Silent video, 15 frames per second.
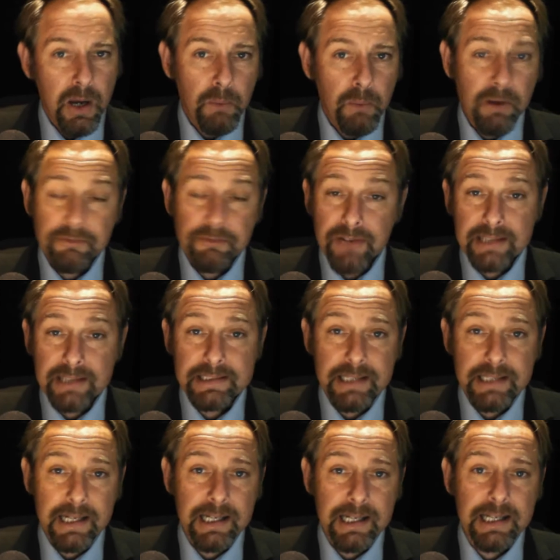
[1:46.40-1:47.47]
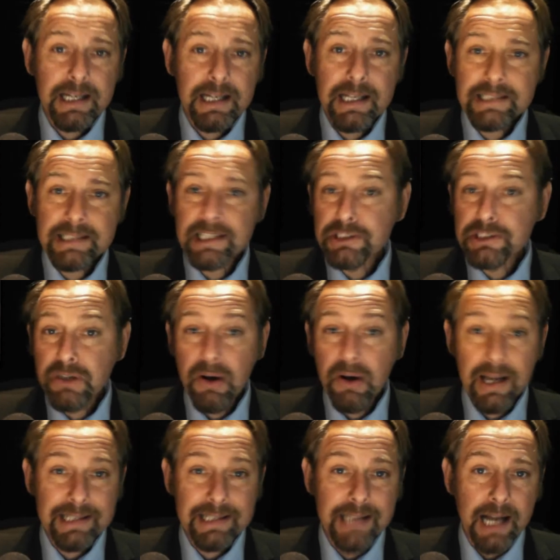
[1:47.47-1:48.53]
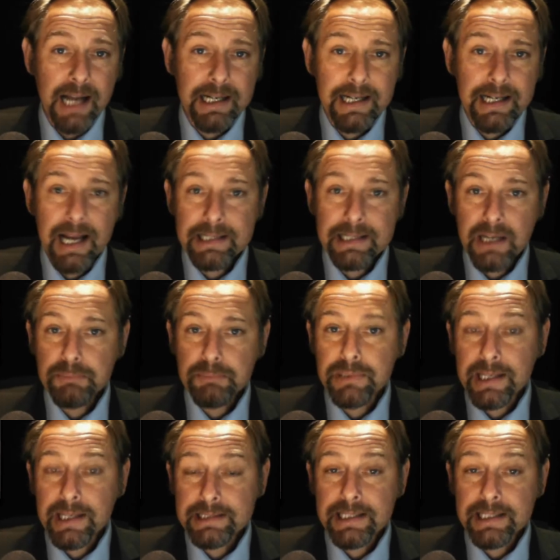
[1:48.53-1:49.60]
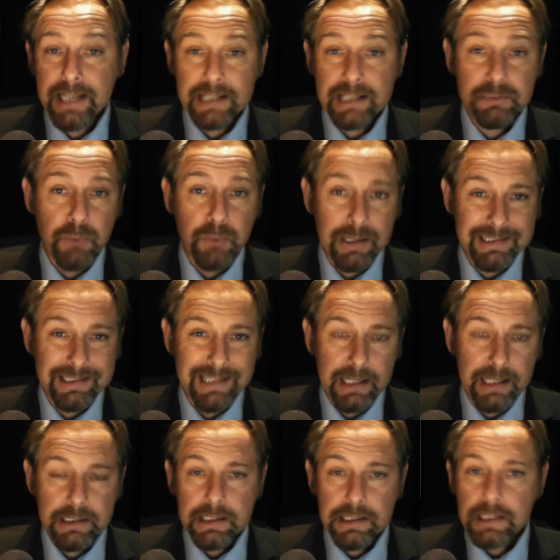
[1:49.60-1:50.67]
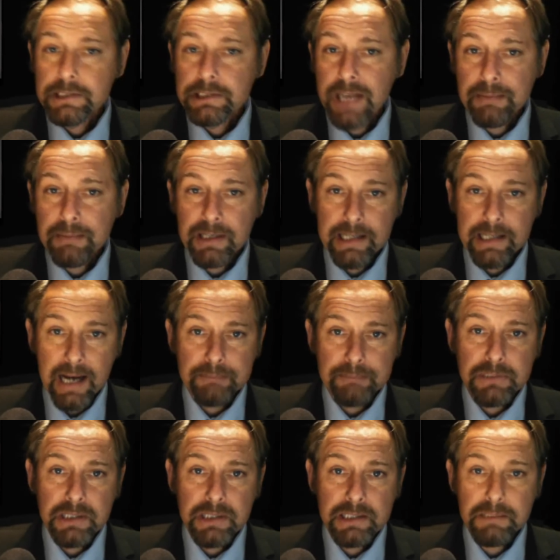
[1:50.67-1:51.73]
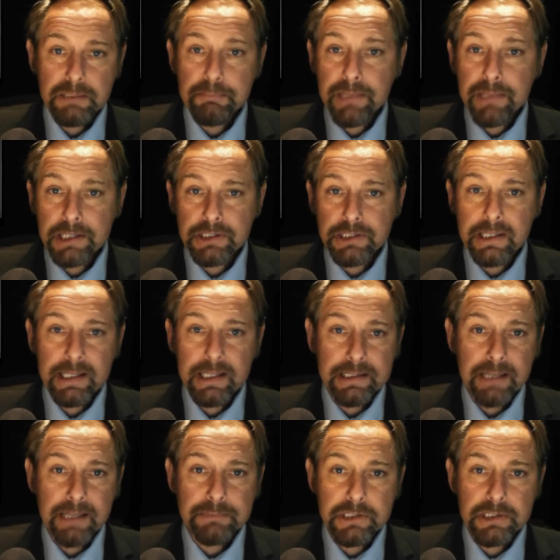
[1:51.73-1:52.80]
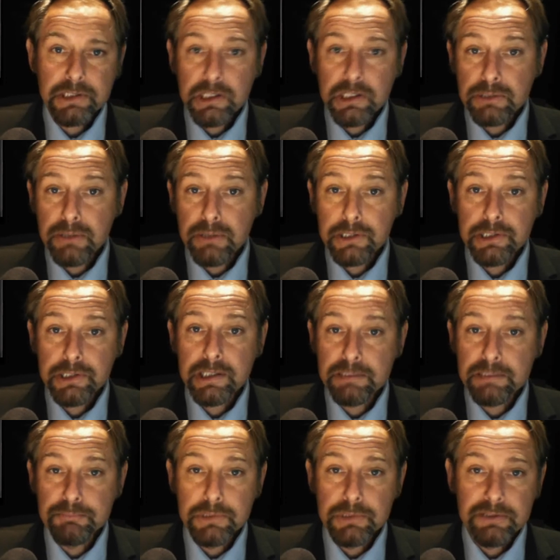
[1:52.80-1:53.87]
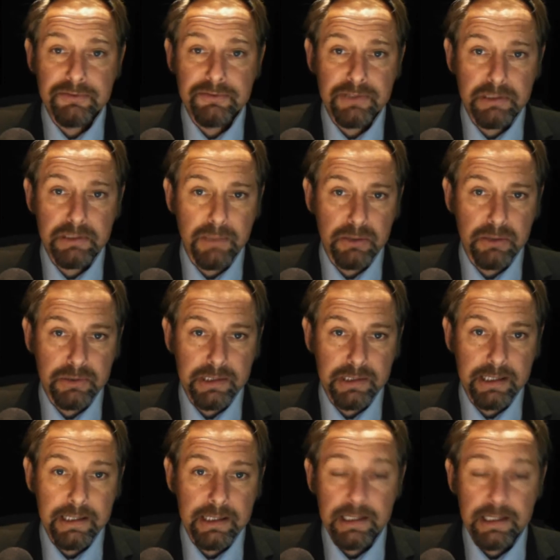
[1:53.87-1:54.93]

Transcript: Well, friends, is it not exactly as I predicted last Wednesday? Chairman Cameron has immediately attempted to crush this move for democracy.